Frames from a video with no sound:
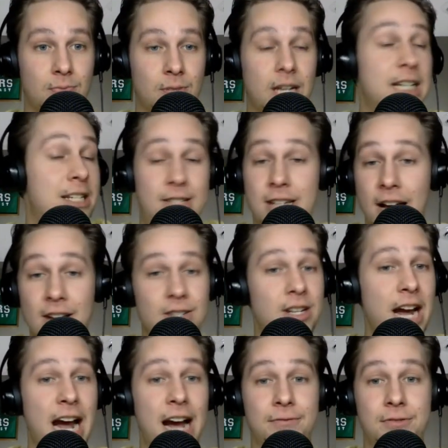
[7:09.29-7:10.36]
He doesn't
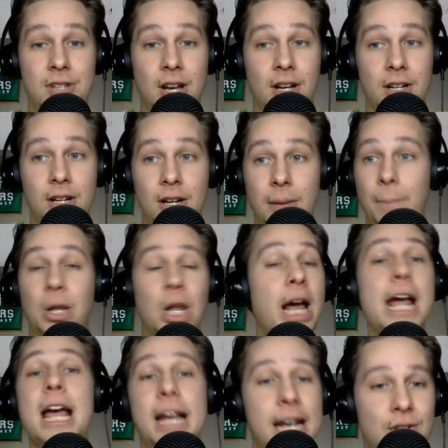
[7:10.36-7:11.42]
have to
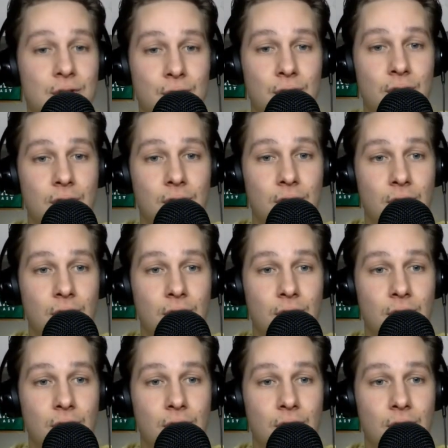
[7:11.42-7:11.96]
play against